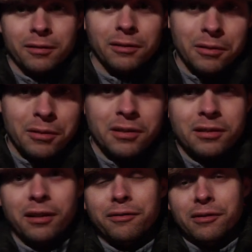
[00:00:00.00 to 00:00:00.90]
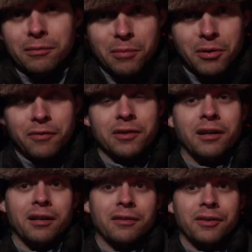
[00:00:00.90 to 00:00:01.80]
lunar stuff and moon
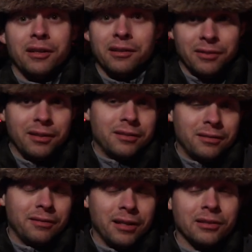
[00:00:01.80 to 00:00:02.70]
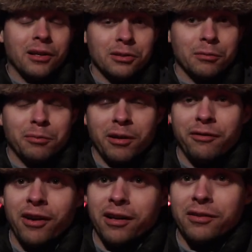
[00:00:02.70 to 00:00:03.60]
photography, you know, that's, that's also pretty
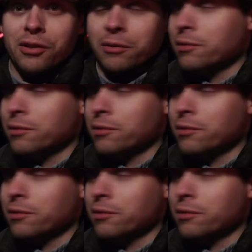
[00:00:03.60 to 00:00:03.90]
fine too.